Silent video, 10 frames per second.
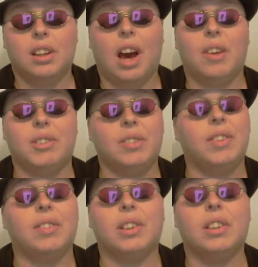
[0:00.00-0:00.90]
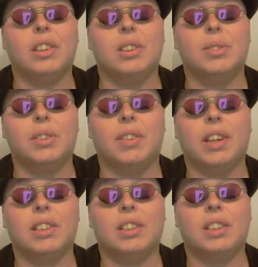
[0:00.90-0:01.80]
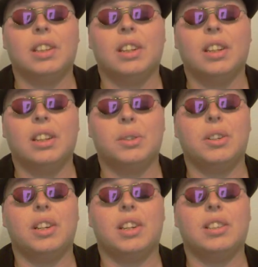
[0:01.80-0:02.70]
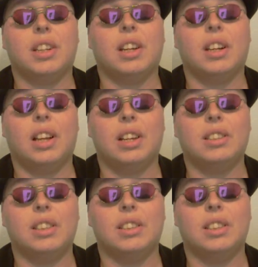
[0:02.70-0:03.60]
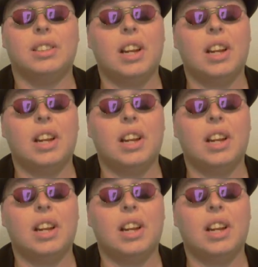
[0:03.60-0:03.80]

I've seen people go to these food banks, and they're treated as second-class citizens.